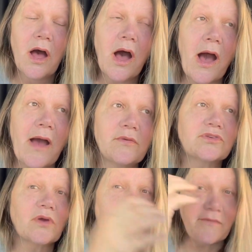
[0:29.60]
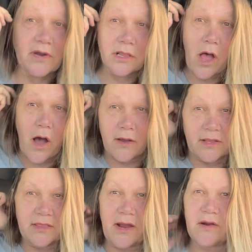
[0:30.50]
I was driving along
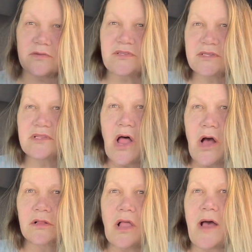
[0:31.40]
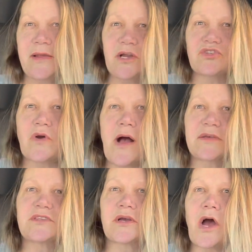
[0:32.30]
and there's this long line of
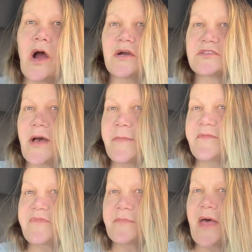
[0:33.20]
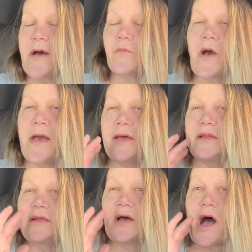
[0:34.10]
trucks and cars coming from that way
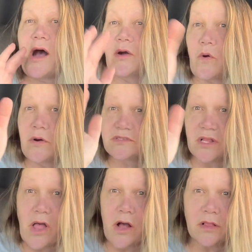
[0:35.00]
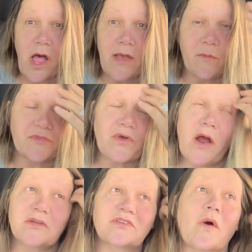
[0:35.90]
and I, uh, of course a long line with
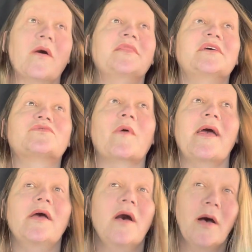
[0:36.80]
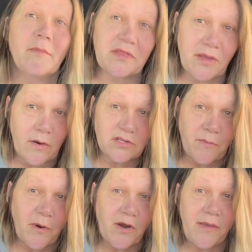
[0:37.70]
ours going this way. But there was a
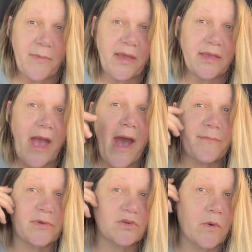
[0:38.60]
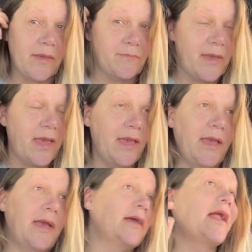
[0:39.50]
pretty big gap between
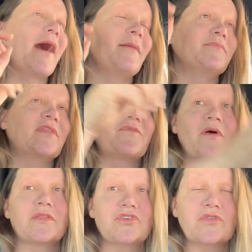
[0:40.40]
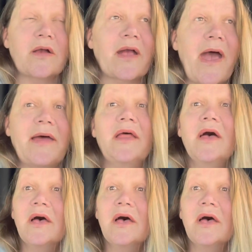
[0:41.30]
me and um, the first truck had.